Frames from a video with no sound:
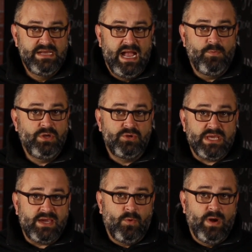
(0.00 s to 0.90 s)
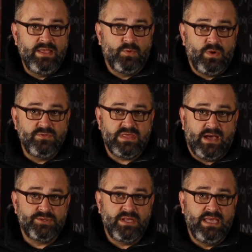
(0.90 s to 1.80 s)
And when you take away the one
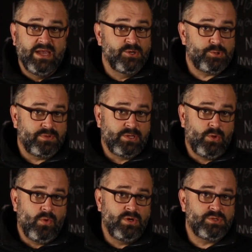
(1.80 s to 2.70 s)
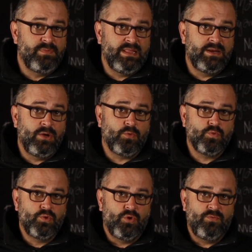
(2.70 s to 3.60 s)
thousand years for the Lord's millennial
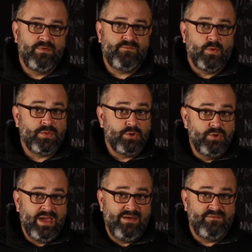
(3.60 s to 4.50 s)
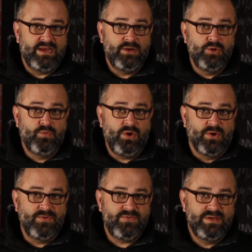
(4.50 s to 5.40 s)
rule before the new heaven and new earth